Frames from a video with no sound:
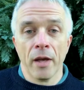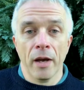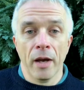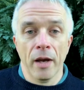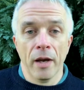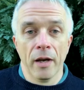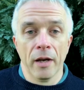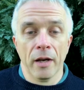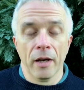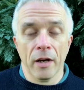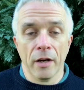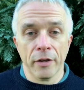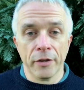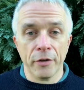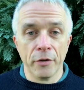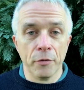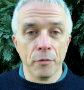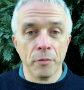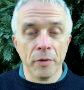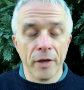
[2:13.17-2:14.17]
Uh, are
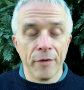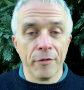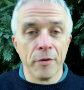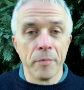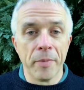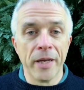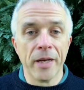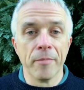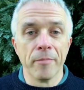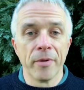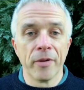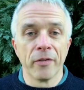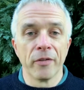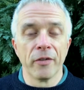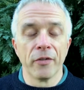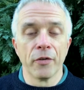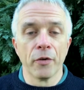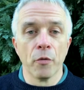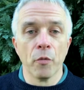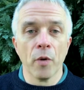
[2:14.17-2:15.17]
you have you been in
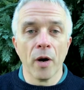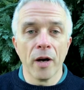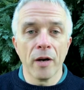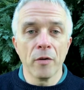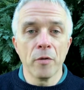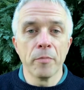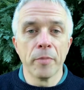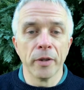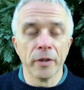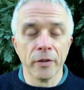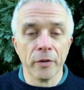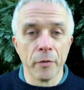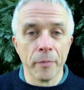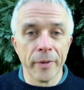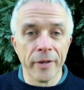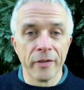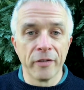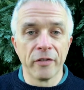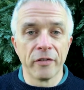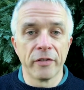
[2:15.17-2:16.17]
business a while but you're a
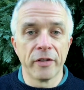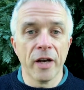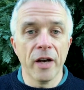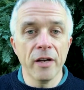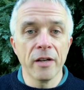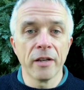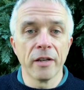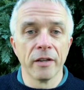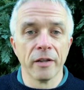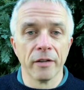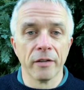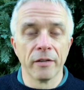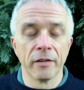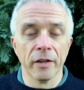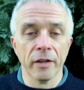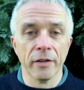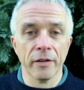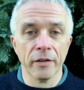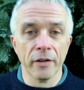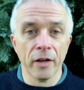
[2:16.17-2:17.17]
bit stuck and
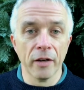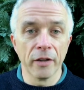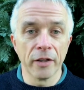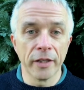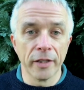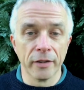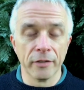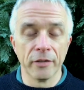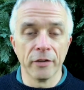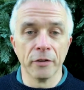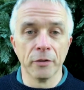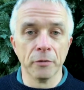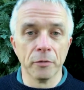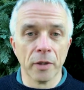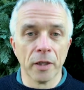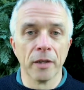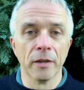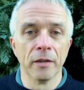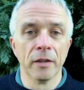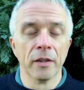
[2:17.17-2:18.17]
and are looking to
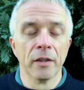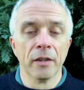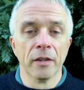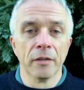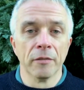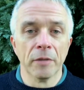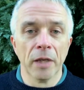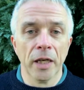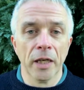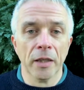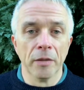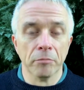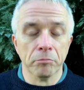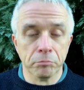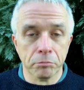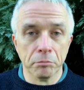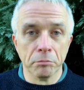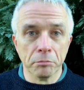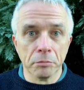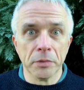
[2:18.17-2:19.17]
uh, uh,
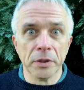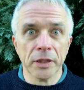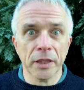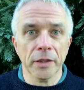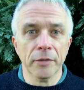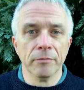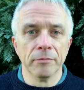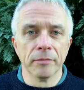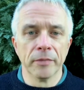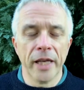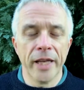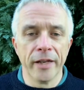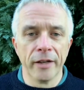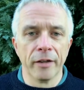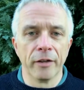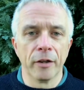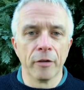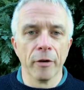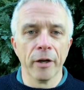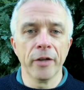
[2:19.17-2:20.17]
you know hit
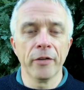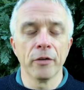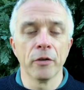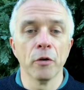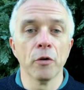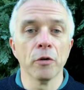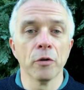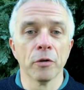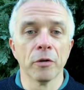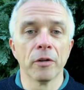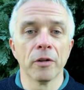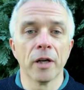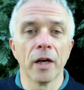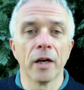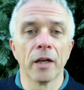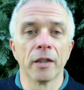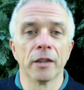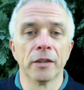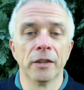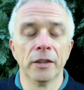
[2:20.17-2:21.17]
the growth or
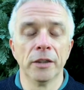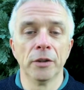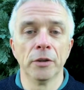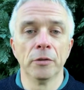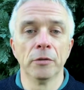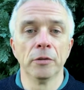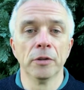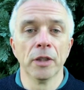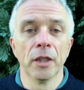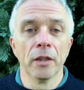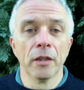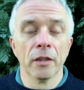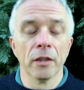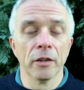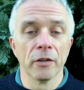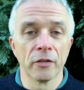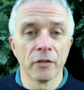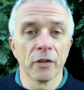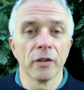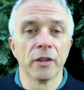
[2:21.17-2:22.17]
are you a
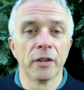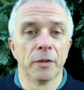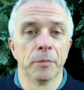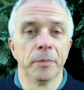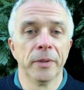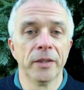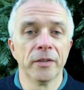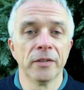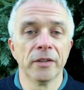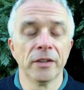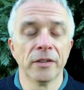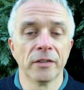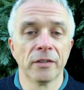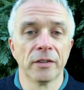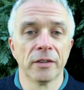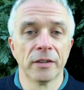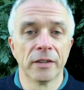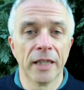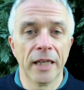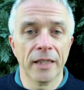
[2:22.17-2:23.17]
solid business
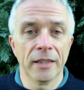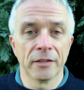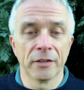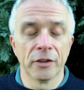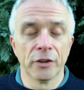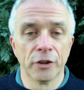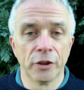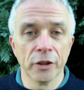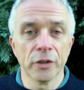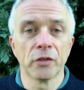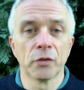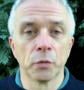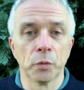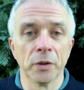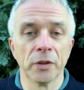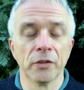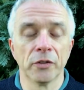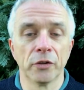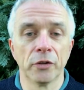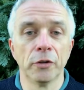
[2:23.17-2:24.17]
that just
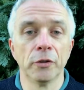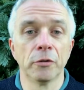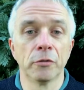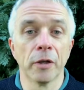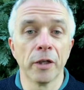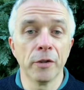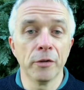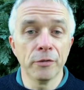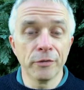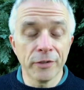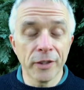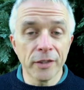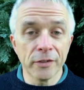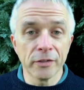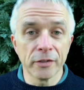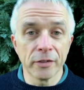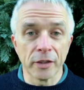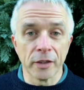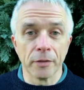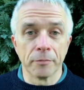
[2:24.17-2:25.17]
wants to grow
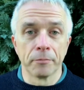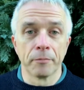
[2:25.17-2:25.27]
faster